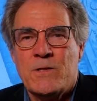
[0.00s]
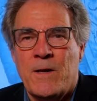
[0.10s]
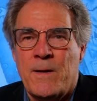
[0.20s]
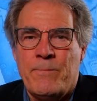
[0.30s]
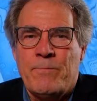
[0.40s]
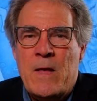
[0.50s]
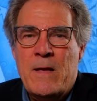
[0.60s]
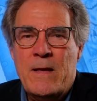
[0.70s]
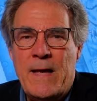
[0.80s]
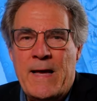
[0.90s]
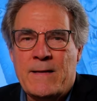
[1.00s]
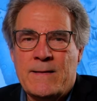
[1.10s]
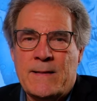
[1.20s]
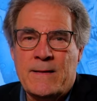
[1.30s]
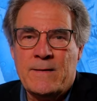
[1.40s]
Um, and
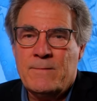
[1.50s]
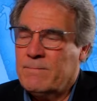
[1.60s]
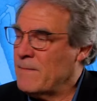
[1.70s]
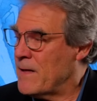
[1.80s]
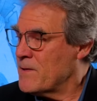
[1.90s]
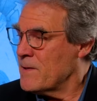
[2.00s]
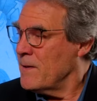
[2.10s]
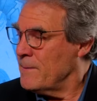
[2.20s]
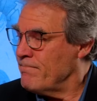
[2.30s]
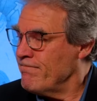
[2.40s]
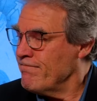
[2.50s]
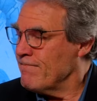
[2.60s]
uh, it's, um,